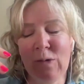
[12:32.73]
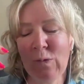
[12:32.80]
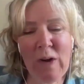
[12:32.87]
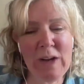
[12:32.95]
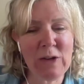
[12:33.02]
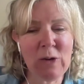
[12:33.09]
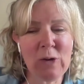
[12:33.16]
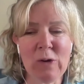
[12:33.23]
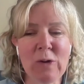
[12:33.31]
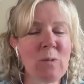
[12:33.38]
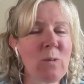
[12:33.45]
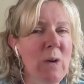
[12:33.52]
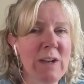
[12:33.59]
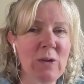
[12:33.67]
when
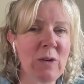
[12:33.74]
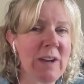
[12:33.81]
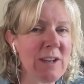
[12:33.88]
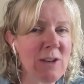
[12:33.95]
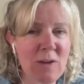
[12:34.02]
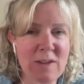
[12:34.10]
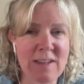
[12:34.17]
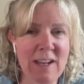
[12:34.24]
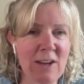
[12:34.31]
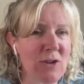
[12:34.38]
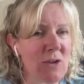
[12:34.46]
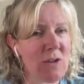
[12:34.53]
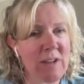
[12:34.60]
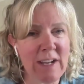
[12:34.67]
you're in your
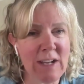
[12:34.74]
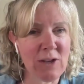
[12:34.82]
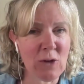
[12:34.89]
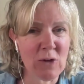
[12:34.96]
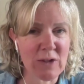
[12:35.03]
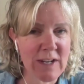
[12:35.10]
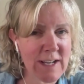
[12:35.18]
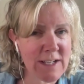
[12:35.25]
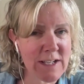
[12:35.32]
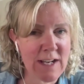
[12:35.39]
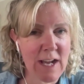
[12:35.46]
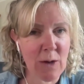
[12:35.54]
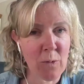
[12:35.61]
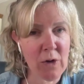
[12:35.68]
schedule, in your
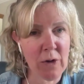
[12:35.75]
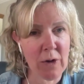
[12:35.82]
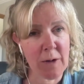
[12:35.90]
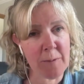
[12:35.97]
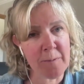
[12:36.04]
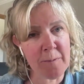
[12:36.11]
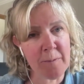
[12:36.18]
day-to-day work.